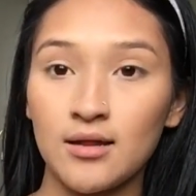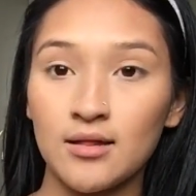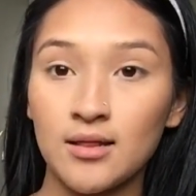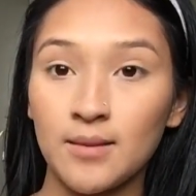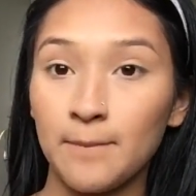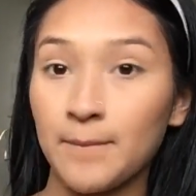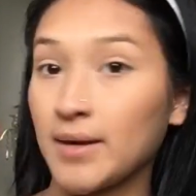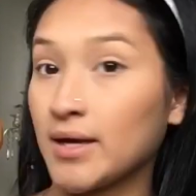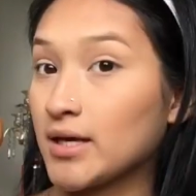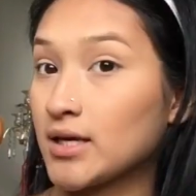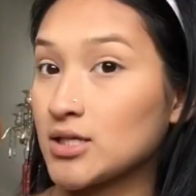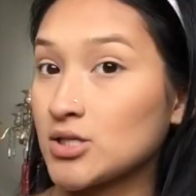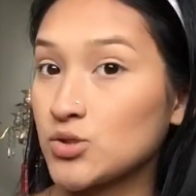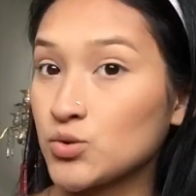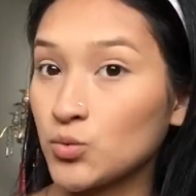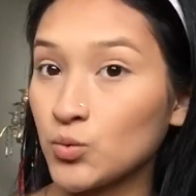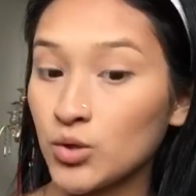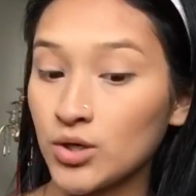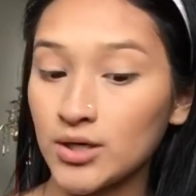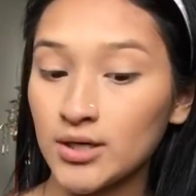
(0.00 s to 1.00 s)
the
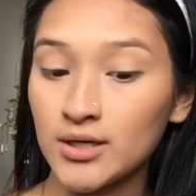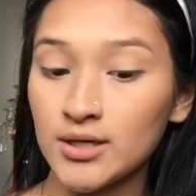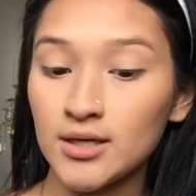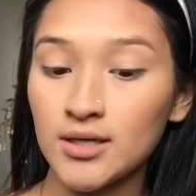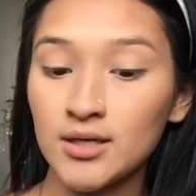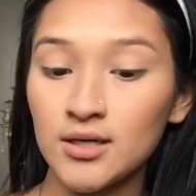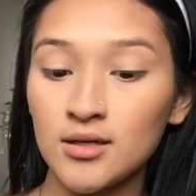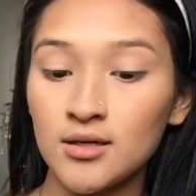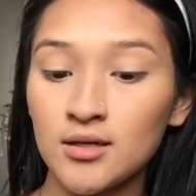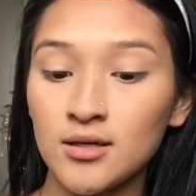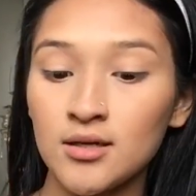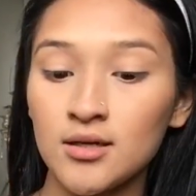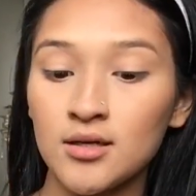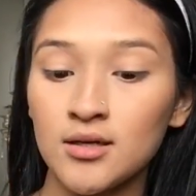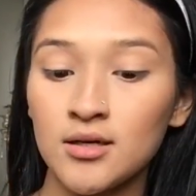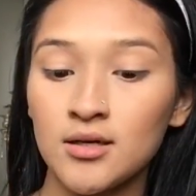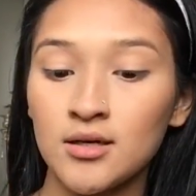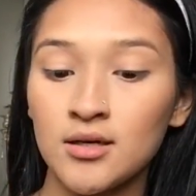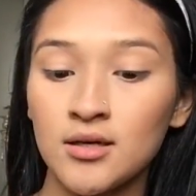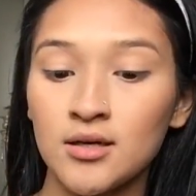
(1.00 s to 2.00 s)
biggest one,
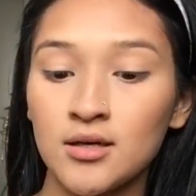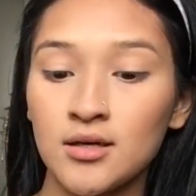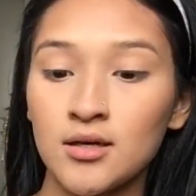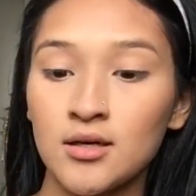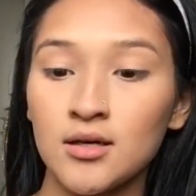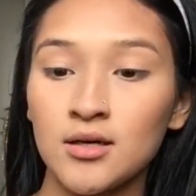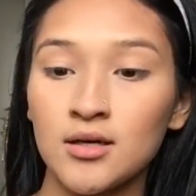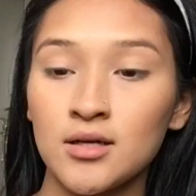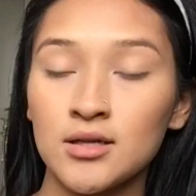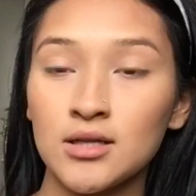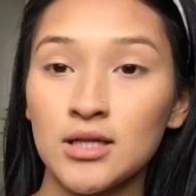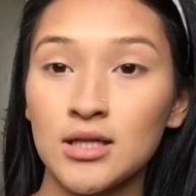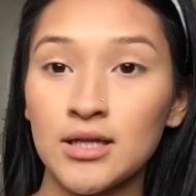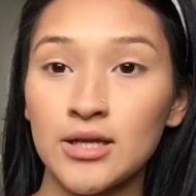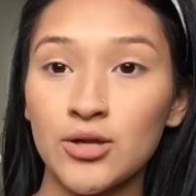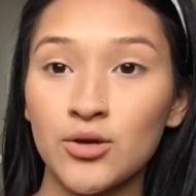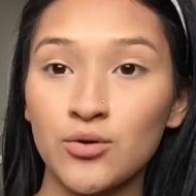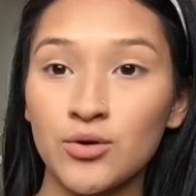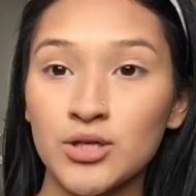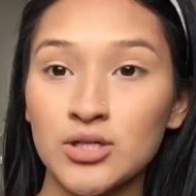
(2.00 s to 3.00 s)
the
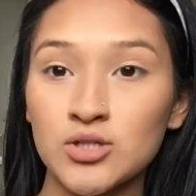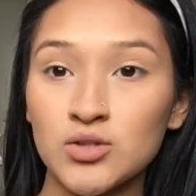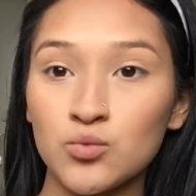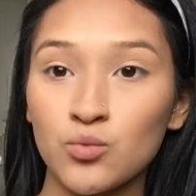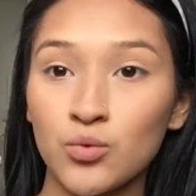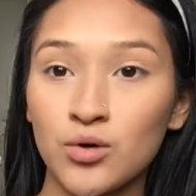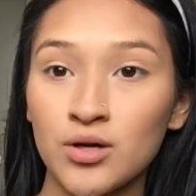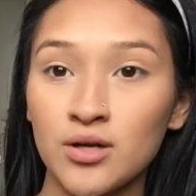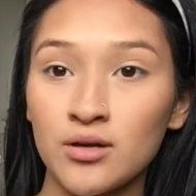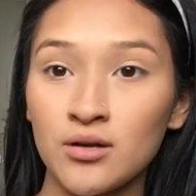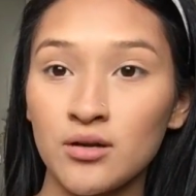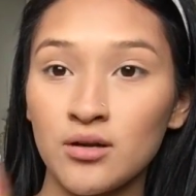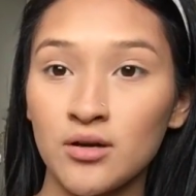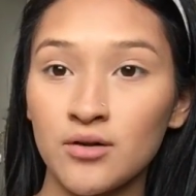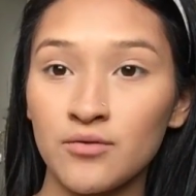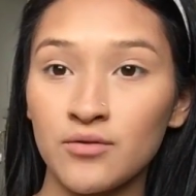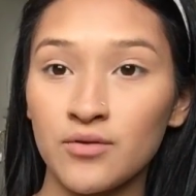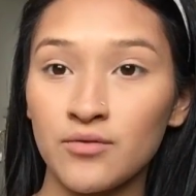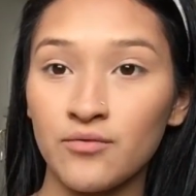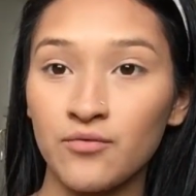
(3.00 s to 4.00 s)
littlest one
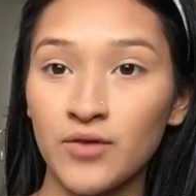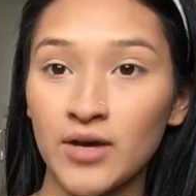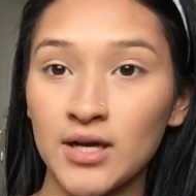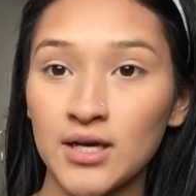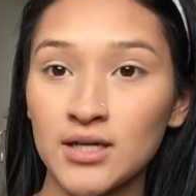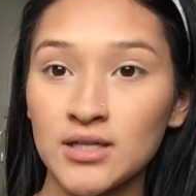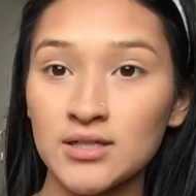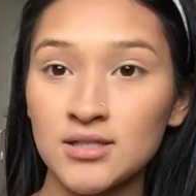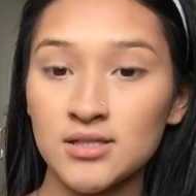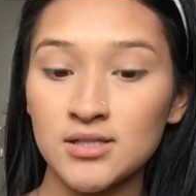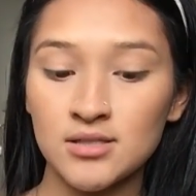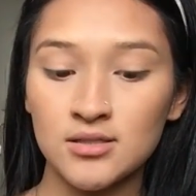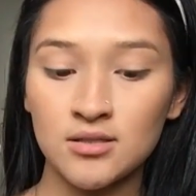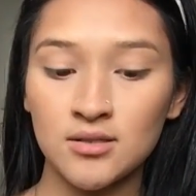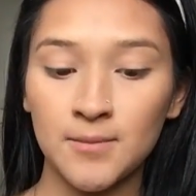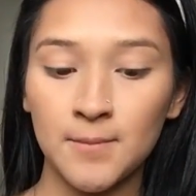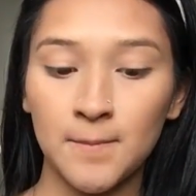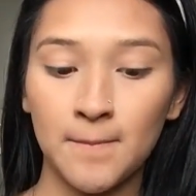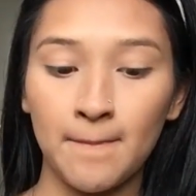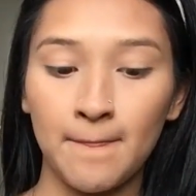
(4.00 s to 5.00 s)
of the face,
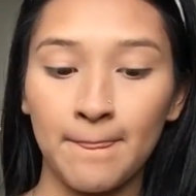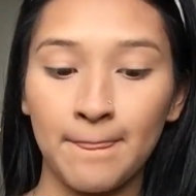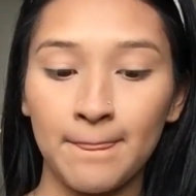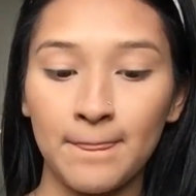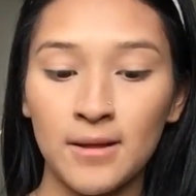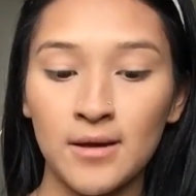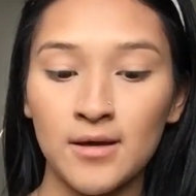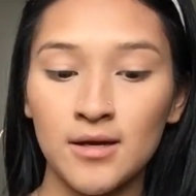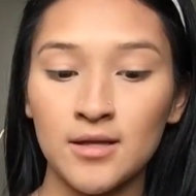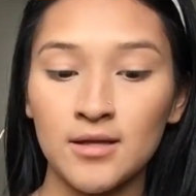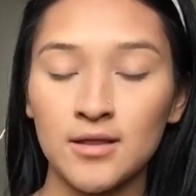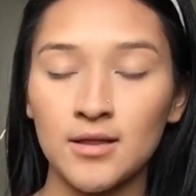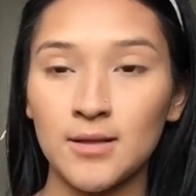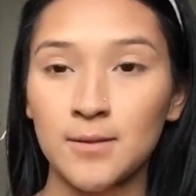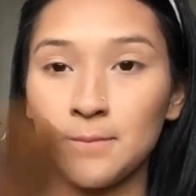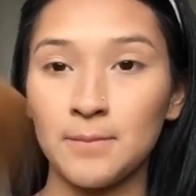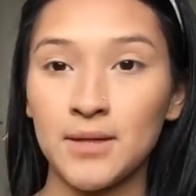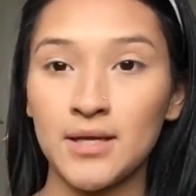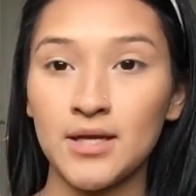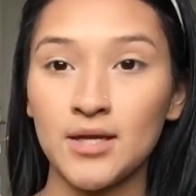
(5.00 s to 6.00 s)

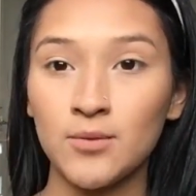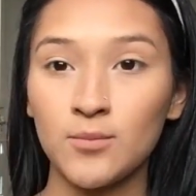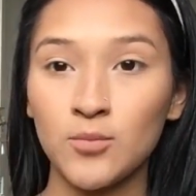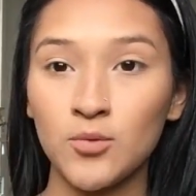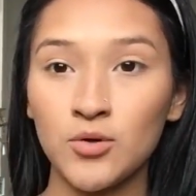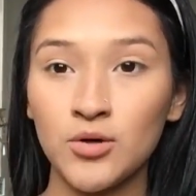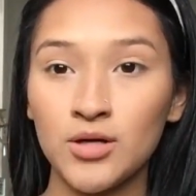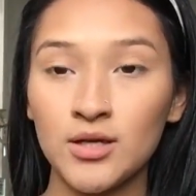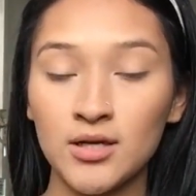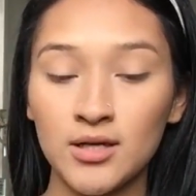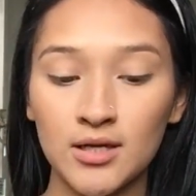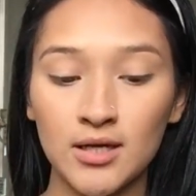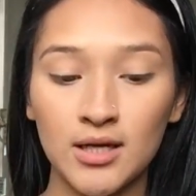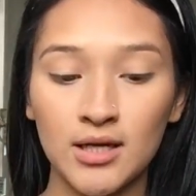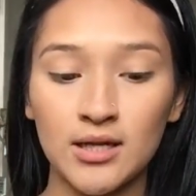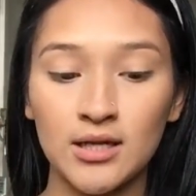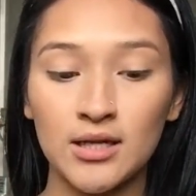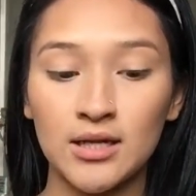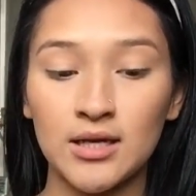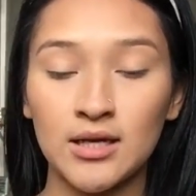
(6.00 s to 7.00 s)
the medium one,
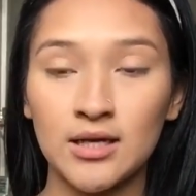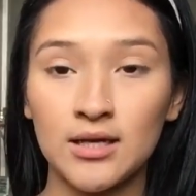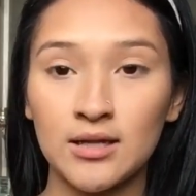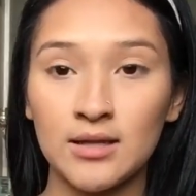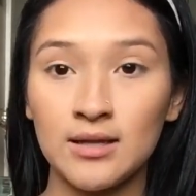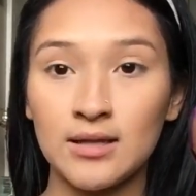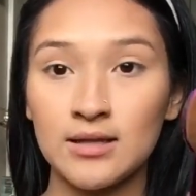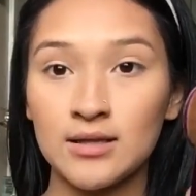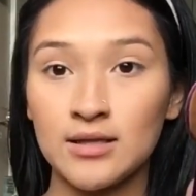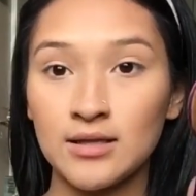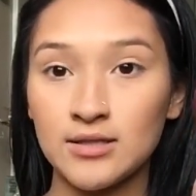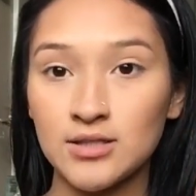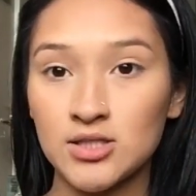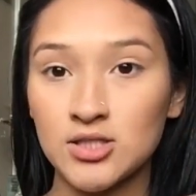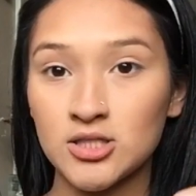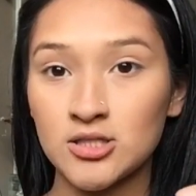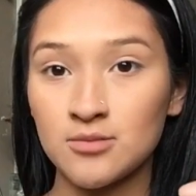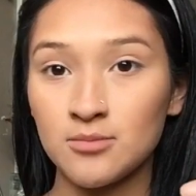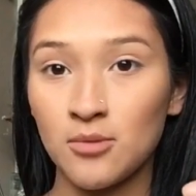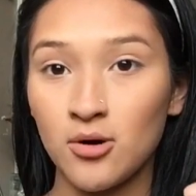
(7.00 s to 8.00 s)
and then the
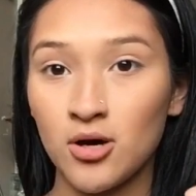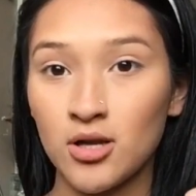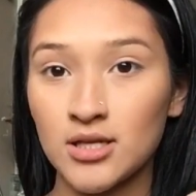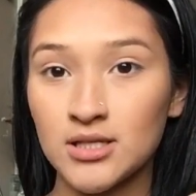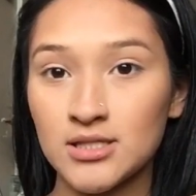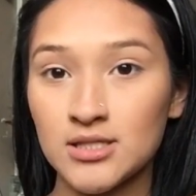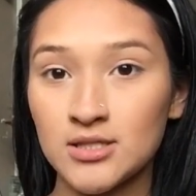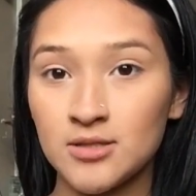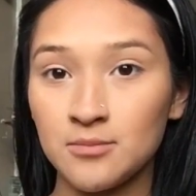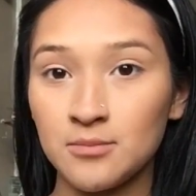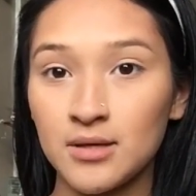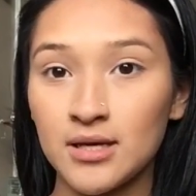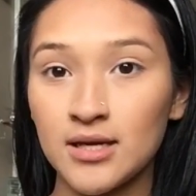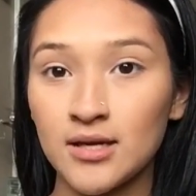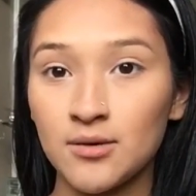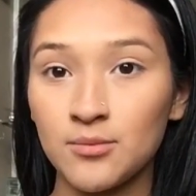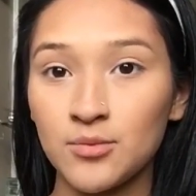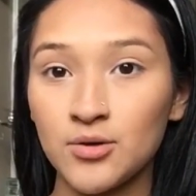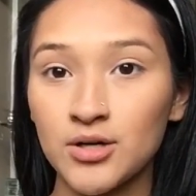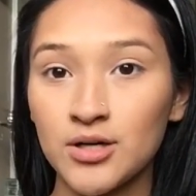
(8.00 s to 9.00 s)
smallest to
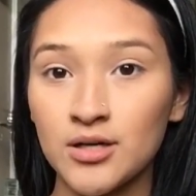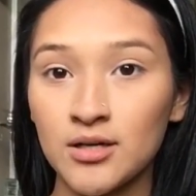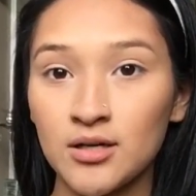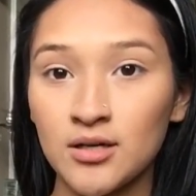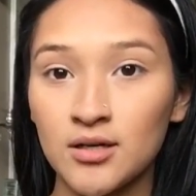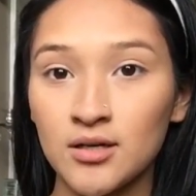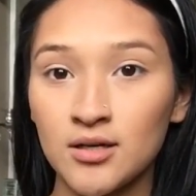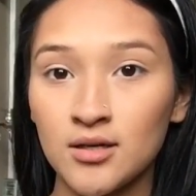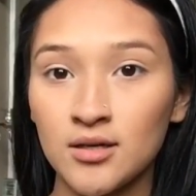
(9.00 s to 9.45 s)
medium one.